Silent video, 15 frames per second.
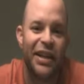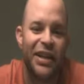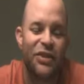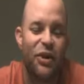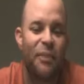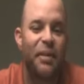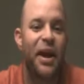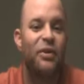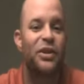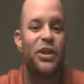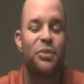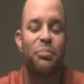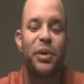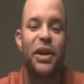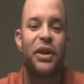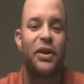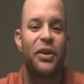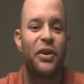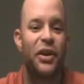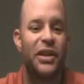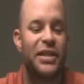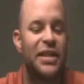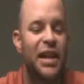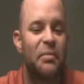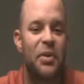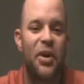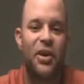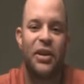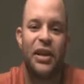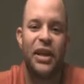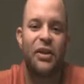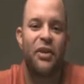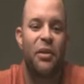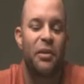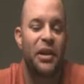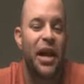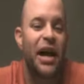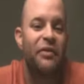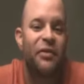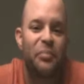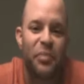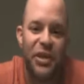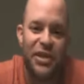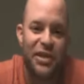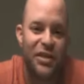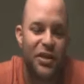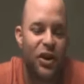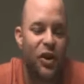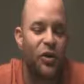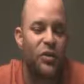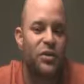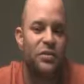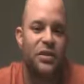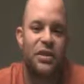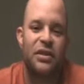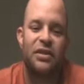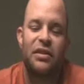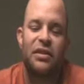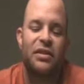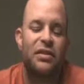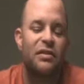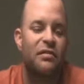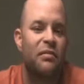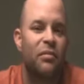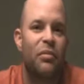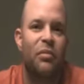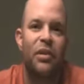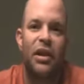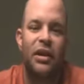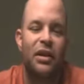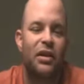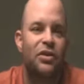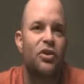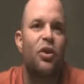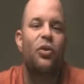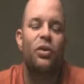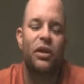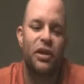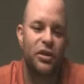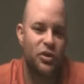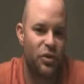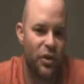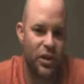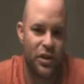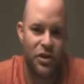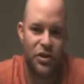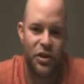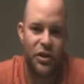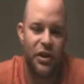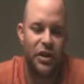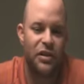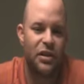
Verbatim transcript: So I'm now a speaker, a seminar leader, I'm a life and business coach, and just just eh, totally enjoying the journey.